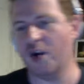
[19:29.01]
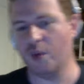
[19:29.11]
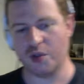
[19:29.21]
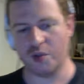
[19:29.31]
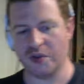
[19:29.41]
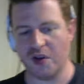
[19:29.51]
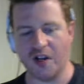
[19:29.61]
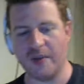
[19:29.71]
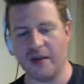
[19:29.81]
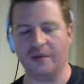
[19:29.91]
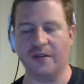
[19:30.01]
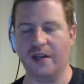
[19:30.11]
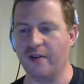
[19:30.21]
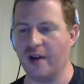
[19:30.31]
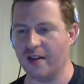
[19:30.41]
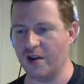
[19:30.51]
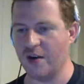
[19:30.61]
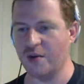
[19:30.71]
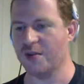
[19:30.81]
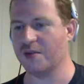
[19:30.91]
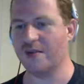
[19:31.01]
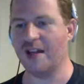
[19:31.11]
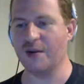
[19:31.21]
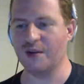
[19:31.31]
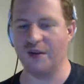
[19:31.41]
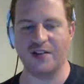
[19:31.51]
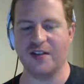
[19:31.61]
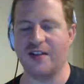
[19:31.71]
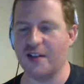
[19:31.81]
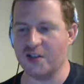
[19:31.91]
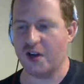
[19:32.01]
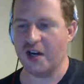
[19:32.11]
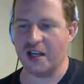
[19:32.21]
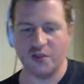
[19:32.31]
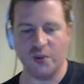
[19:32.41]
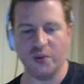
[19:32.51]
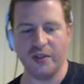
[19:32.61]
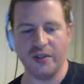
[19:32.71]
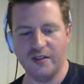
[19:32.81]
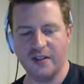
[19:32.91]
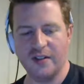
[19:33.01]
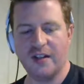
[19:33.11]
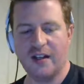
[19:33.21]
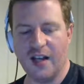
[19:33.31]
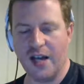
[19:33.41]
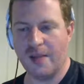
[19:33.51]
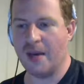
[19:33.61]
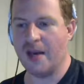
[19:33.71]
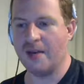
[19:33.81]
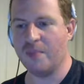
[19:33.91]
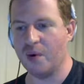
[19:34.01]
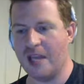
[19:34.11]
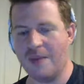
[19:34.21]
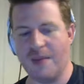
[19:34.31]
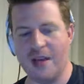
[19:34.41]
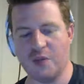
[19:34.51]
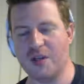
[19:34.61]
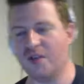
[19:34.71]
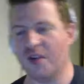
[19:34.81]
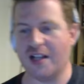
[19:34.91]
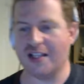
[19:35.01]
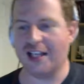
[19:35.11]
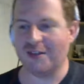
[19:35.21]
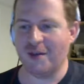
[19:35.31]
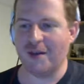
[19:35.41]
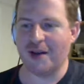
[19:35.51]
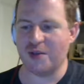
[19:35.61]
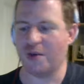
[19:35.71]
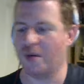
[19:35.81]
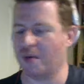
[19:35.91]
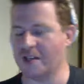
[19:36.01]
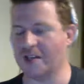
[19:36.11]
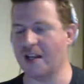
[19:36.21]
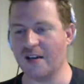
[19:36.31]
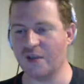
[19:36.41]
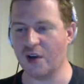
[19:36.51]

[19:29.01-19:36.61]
which we'll talk about later on in the news, that I was very excited I saw, and I scolded my board game experts for not telling me about sooner because they didn't even